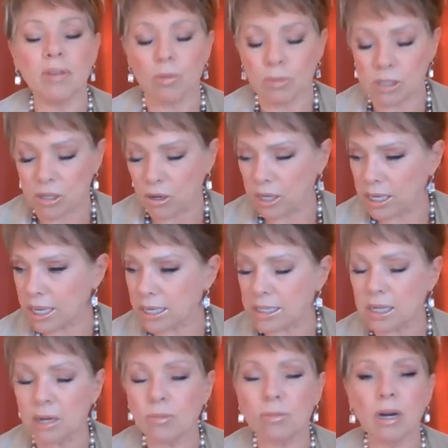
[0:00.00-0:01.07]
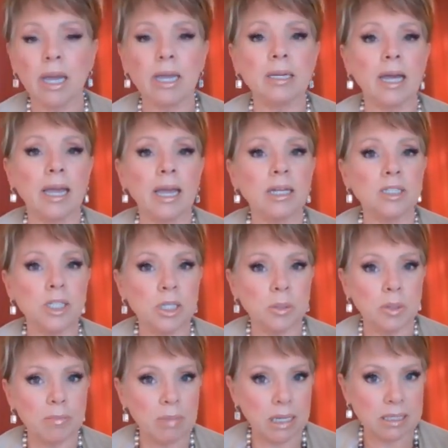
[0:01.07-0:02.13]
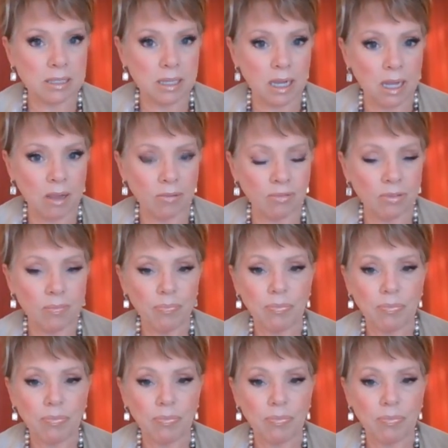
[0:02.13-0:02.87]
It was going to get done right. I had to do it myself.